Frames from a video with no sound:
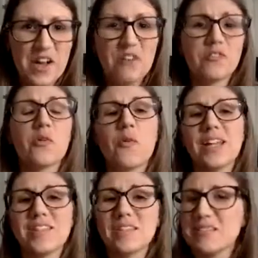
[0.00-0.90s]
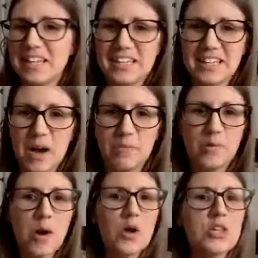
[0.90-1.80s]
So once you set it up,
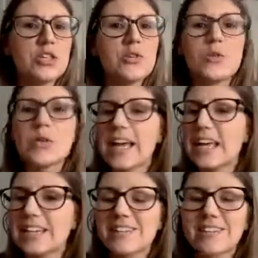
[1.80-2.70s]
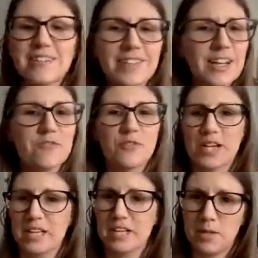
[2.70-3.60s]
you can really
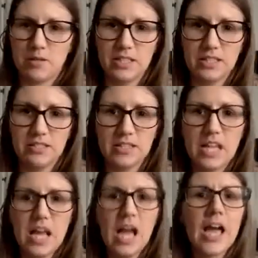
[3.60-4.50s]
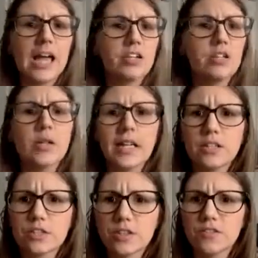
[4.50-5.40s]
forget about it. And you
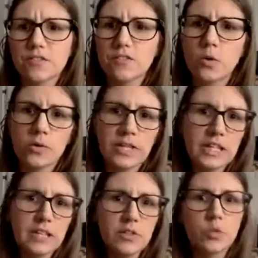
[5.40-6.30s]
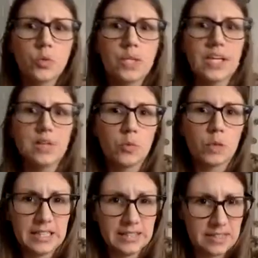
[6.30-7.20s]
can just go in, tweak it
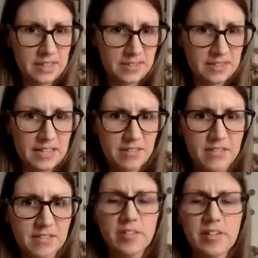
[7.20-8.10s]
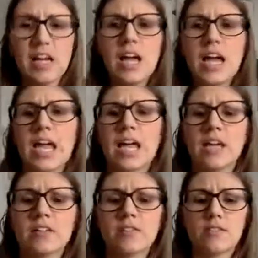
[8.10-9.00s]
when it's necessary,
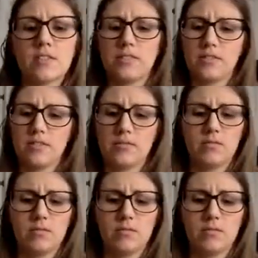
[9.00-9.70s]
and just